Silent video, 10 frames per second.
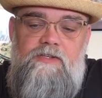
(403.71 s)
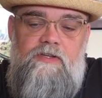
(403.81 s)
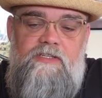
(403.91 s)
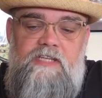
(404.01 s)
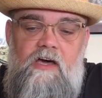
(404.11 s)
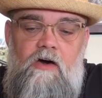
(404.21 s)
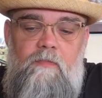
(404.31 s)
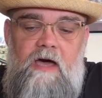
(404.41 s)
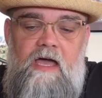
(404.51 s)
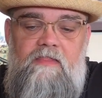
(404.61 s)
You can tell
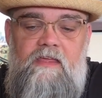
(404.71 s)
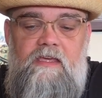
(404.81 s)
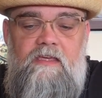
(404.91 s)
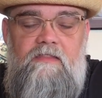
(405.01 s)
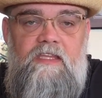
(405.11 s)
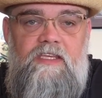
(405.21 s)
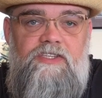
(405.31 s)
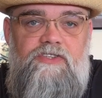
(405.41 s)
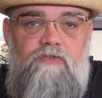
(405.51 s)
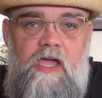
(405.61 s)
by the
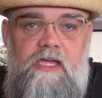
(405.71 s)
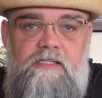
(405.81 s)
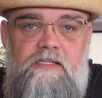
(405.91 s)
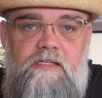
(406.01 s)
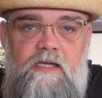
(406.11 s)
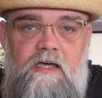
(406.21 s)
straight